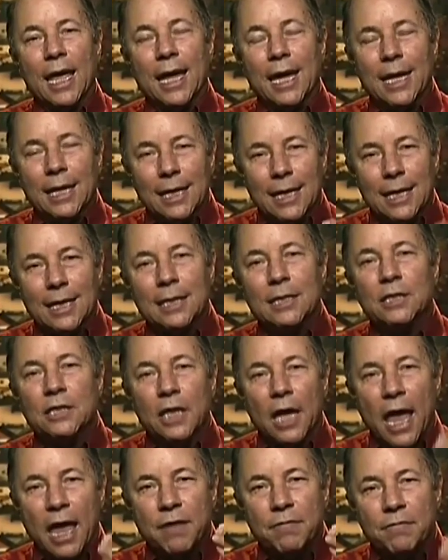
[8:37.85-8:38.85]
It
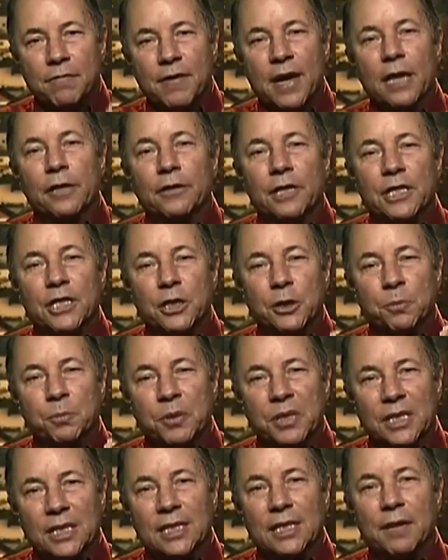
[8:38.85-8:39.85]
is a very
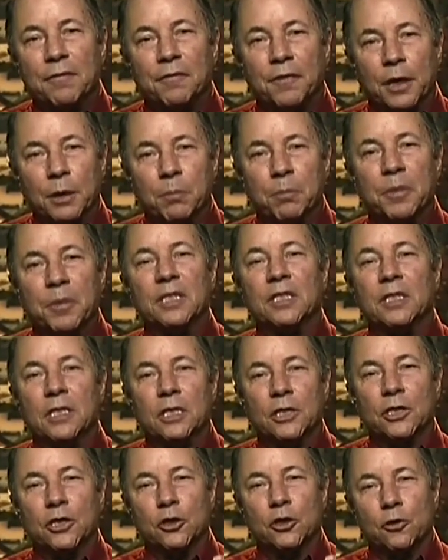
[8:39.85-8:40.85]
specific
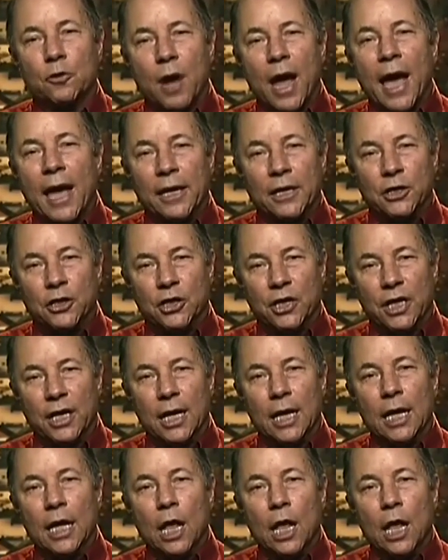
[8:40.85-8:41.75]
business strategy.